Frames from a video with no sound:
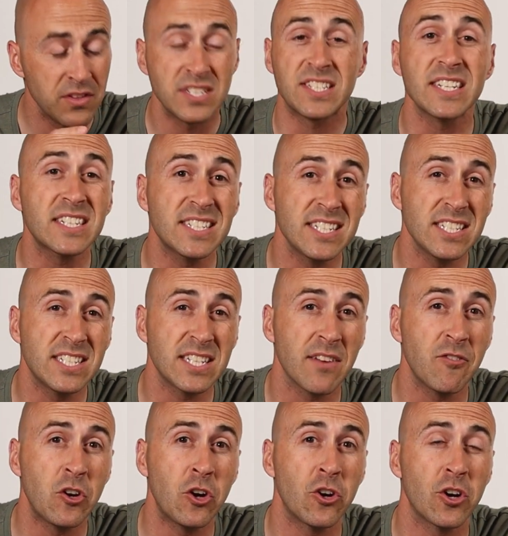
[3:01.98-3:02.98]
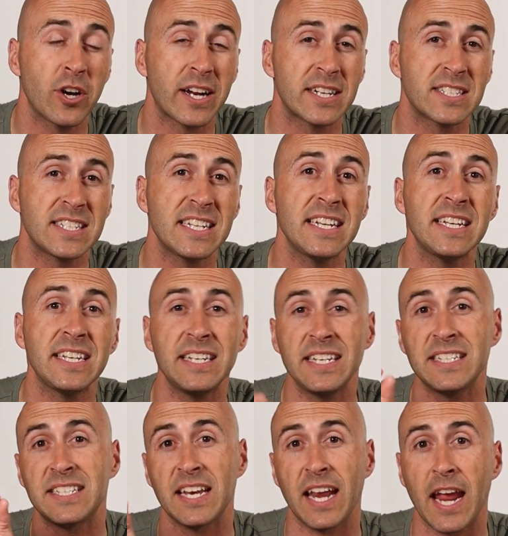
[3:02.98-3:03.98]
the sixty-seven hundred X T
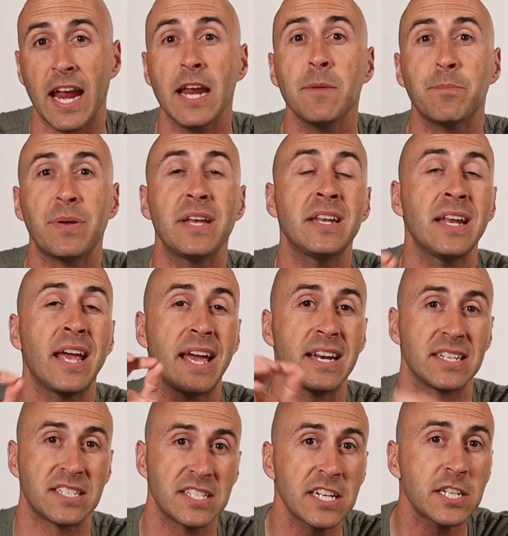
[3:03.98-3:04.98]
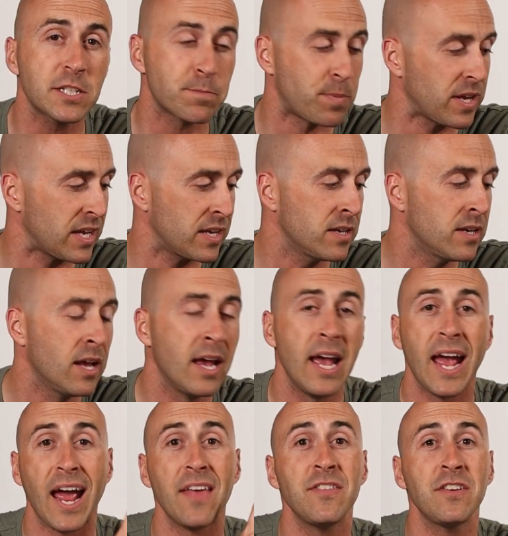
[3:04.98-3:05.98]
needs an eight pin and a six pin,
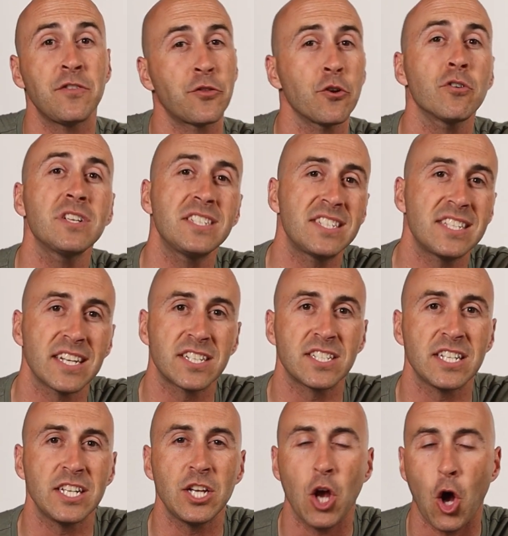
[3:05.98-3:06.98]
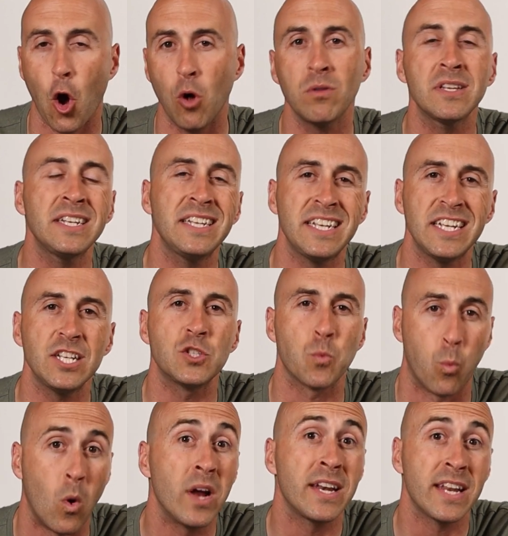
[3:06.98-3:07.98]
and the thirty sixty only
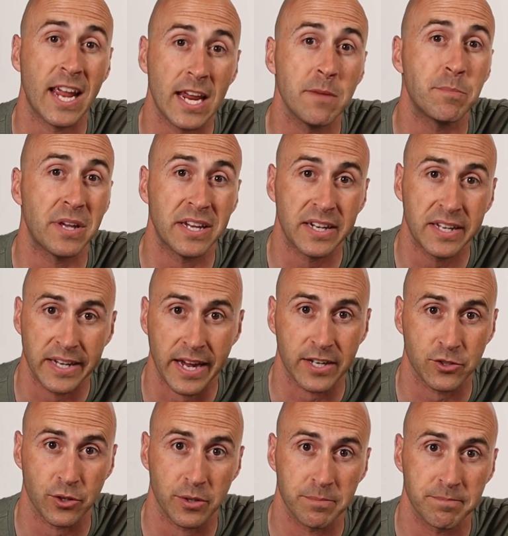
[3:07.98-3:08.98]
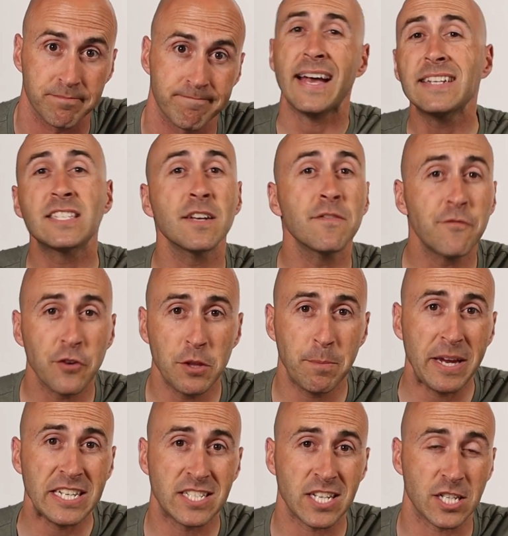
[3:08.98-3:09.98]
needs one eight pin connector. That's it for
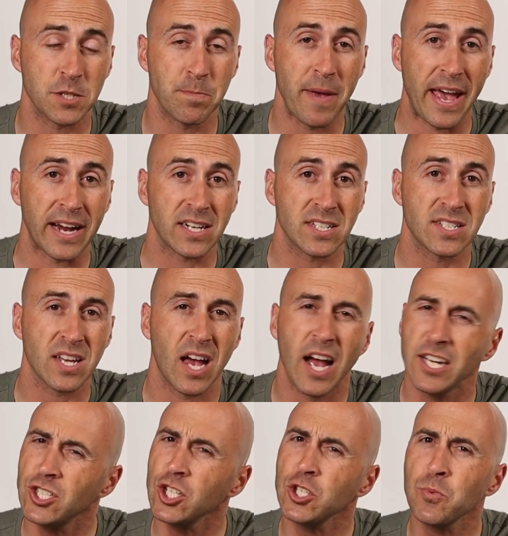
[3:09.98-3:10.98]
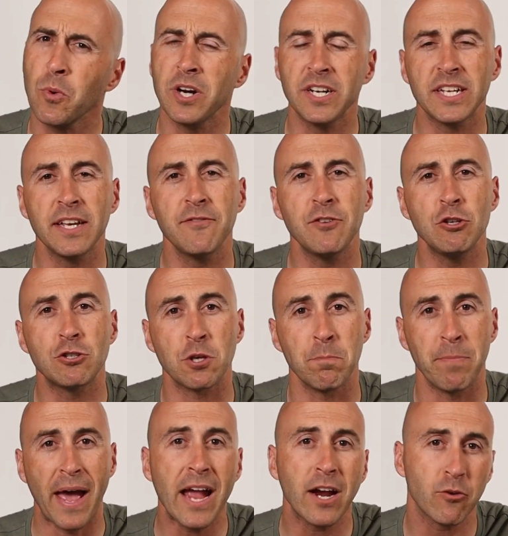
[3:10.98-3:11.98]
the basic specs. I just wanted to give you
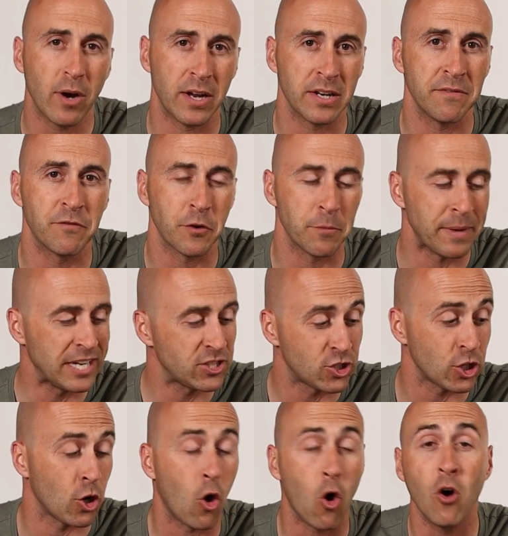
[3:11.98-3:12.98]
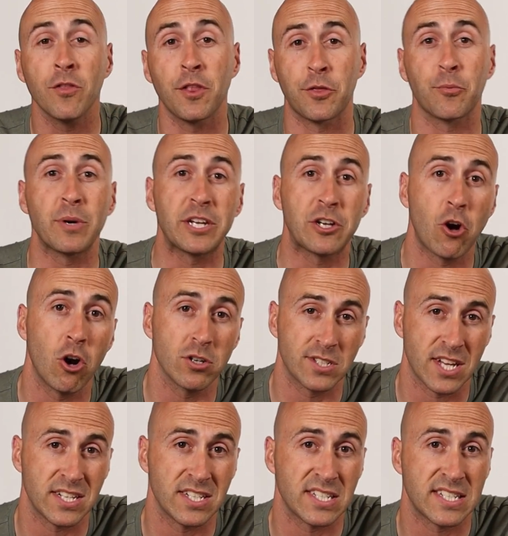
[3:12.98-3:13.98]
some background information on the three
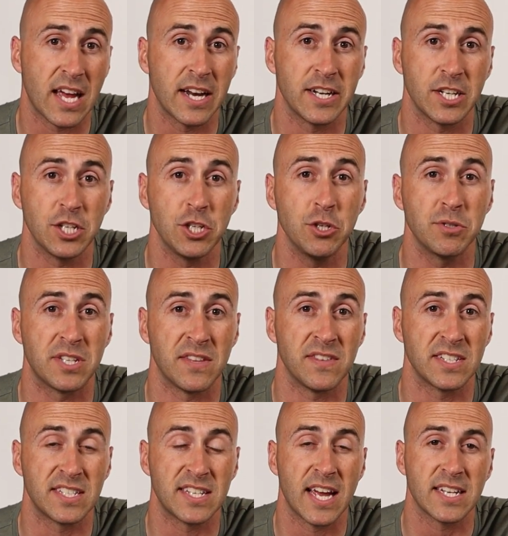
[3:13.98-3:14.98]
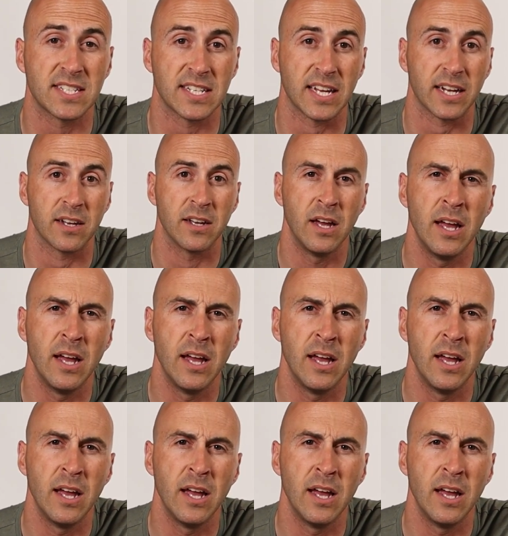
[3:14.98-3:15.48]
cards I decided to use in this testing.